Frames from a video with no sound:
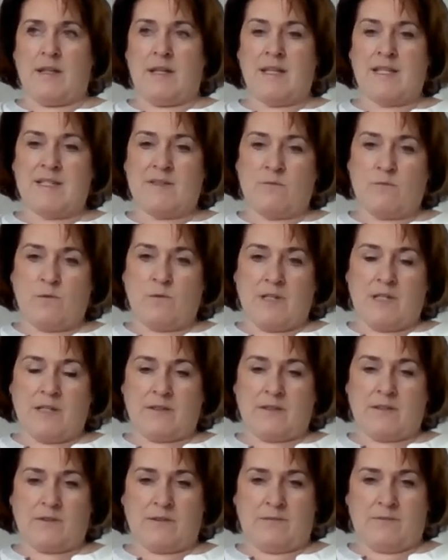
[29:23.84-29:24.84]
As we
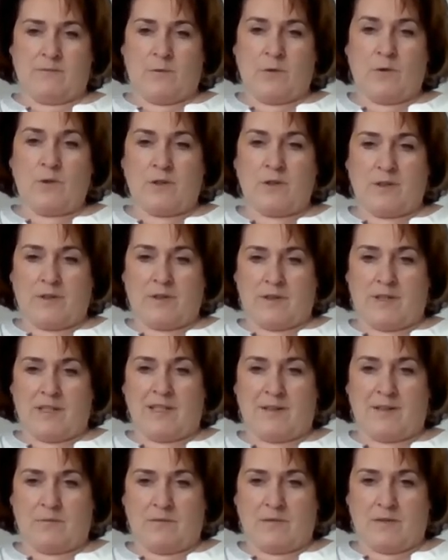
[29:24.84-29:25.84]
are
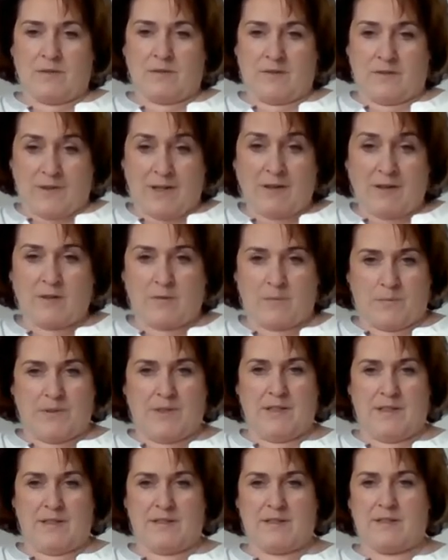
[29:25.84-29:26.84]
working on
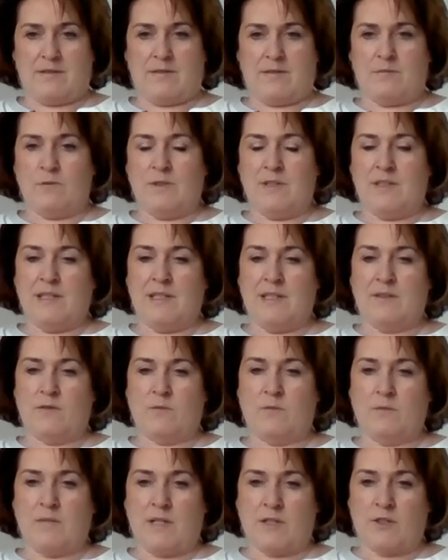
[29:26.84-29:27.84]
therapies, we need
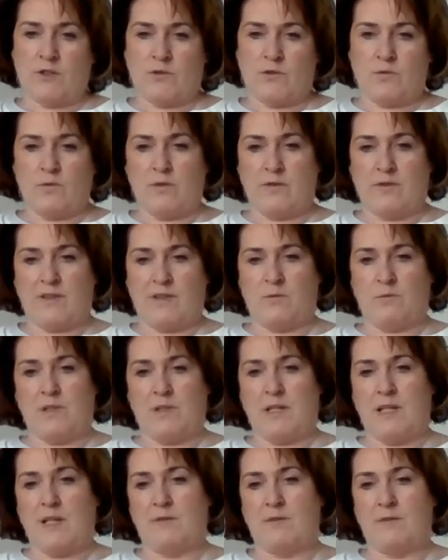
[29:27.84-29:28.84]
to make sure that
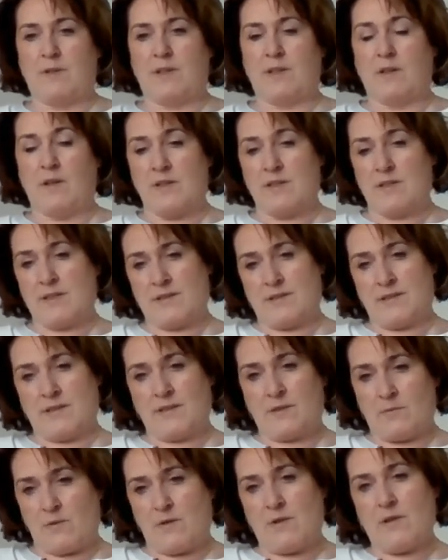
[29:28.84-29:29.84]
we have a
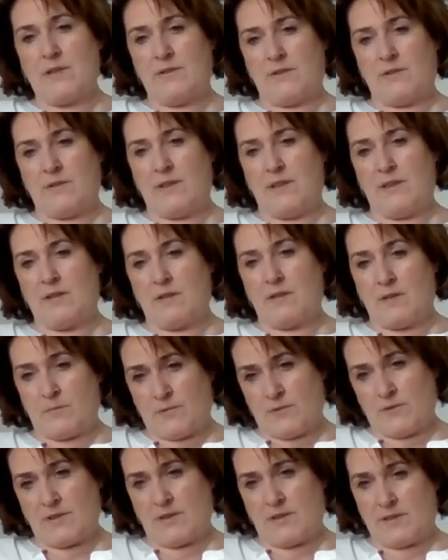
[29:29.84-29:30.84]
constant quality in our
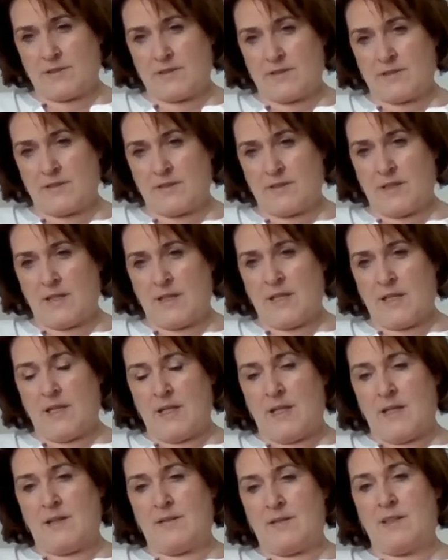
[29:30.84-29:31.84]
products
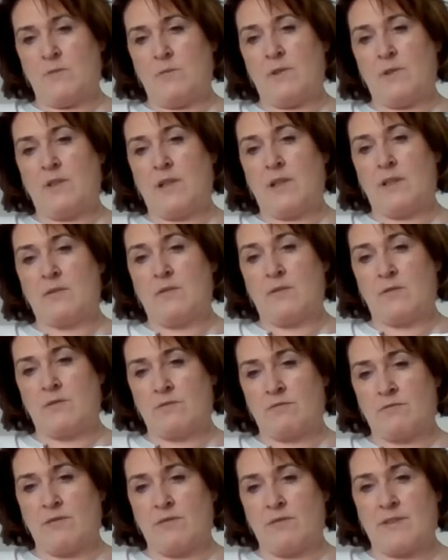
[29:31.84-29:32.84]
and that we can
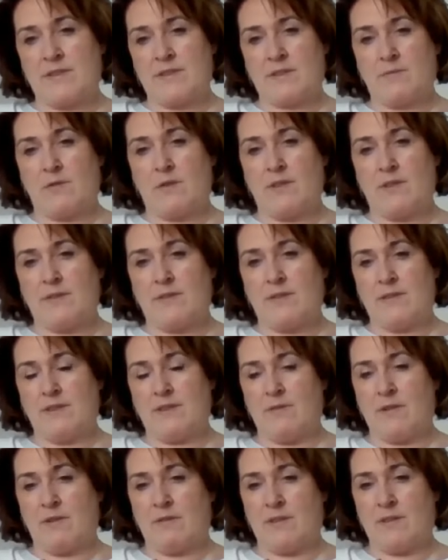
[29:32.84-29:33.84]
control this
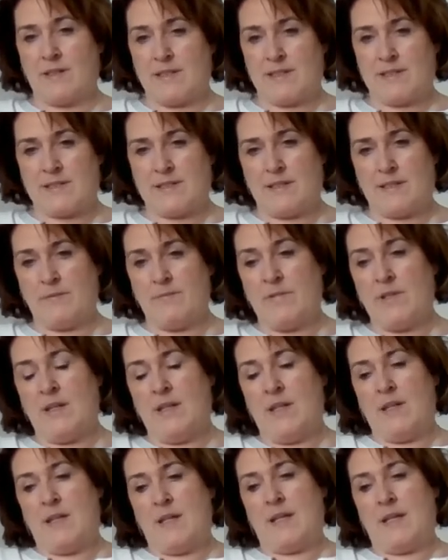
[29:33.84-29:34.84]
quality very nicely.